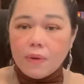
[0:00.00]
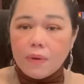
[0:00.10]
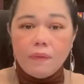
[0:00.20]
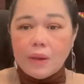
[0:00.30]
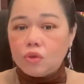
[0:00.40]

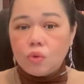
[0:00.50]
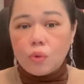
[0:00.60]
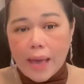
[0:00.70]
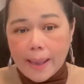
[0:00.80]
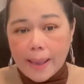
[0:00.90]
willing to
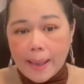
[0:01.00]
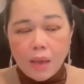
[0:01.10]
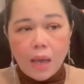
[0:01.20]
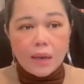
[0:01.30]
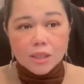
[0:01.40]
help.
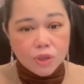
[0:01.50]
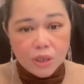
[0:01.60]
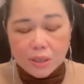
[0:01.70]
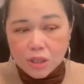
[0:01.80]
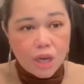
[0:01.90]
And
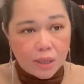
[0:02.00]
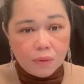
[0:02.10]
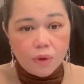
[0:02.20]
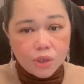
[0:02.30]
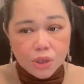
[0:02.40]
especially this
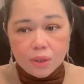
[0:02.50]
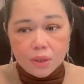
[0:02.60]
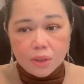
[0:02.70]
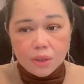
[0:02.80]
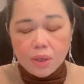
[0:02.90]

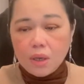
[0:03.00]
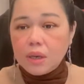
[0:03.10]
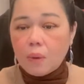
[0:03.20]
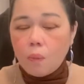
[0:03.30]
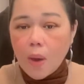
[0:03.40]
generation, they
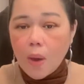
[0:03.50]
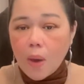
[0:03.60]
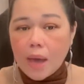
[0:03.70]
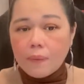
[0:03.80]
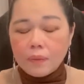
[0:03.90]
are
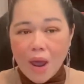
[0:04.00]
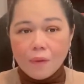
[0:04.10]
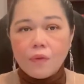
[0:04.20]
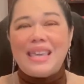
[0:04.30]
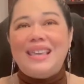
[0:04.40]
very,
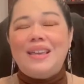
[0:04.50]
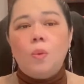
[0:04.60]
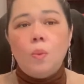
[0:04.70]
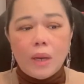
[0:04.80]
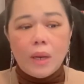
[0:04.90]
very
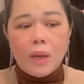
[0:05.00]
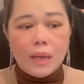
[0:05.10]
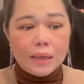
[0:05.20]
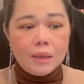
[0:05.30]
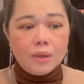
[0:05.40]

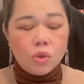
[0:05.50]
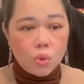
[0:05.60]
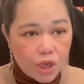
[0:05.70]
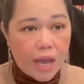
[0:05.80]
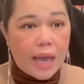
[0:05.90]
willing
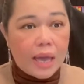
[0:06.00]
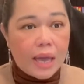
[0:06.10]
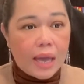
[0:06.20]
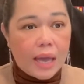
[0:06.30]
to share.